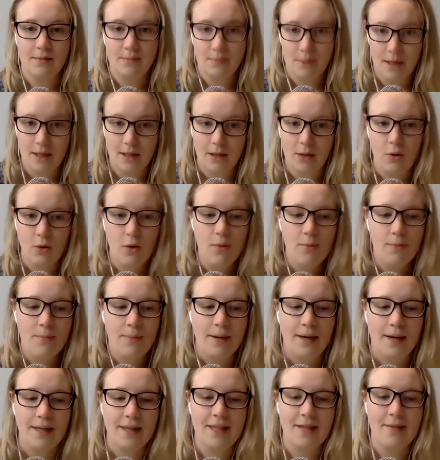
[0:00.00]
law,
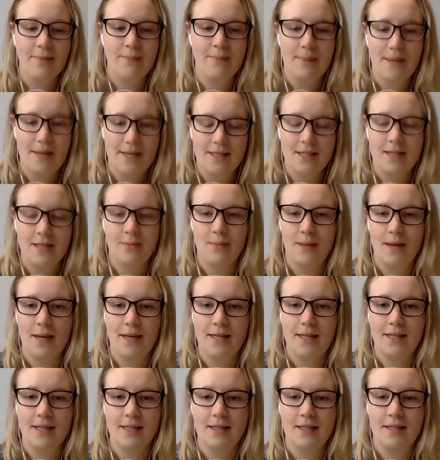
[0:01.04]
but they're meant to
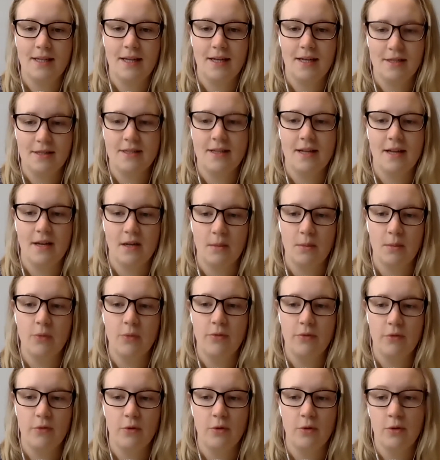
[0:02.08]
make it understandable
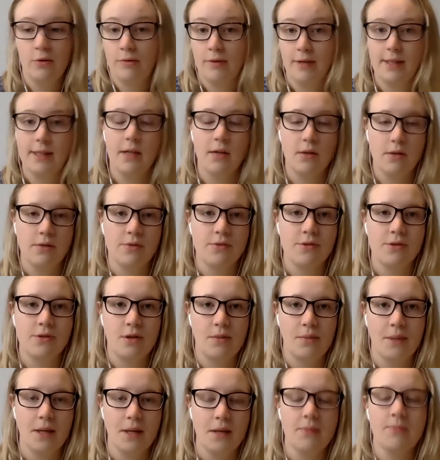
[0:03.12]
for the retail
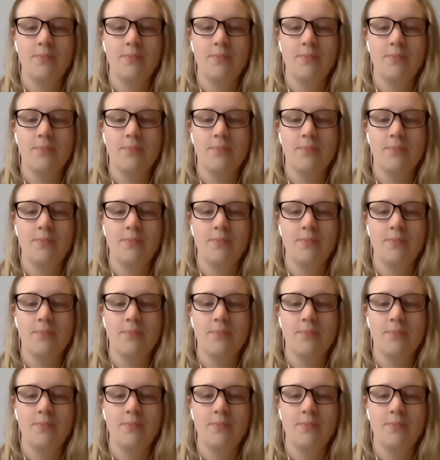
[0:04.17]
consumer.